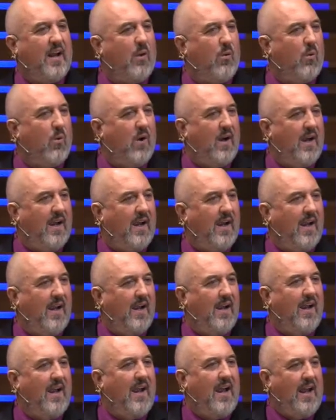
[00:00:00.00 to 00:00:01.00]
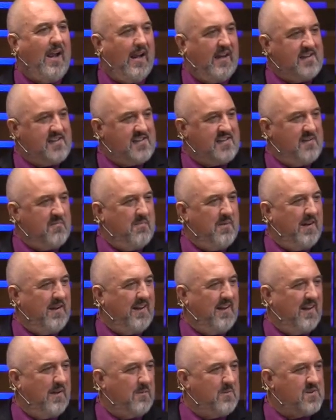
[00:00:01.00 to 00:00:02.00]
away and submitted
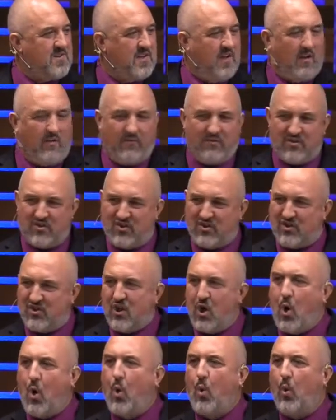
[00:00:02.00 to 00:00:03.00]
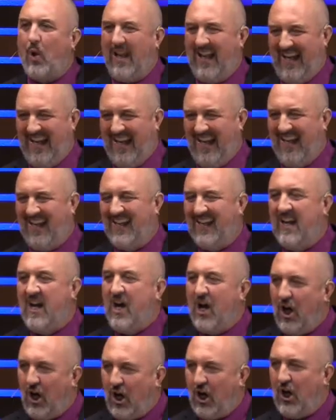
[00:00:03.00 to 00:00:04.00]
himself solely
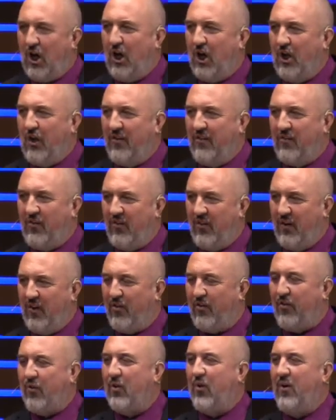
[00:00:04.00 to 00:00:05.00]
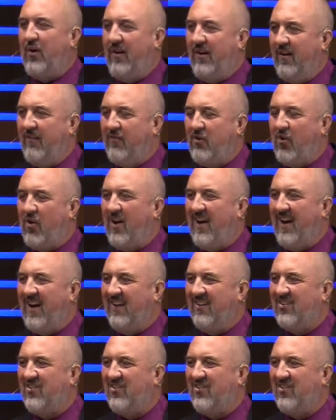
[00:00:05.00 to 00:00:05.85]
unto the authority of Christ.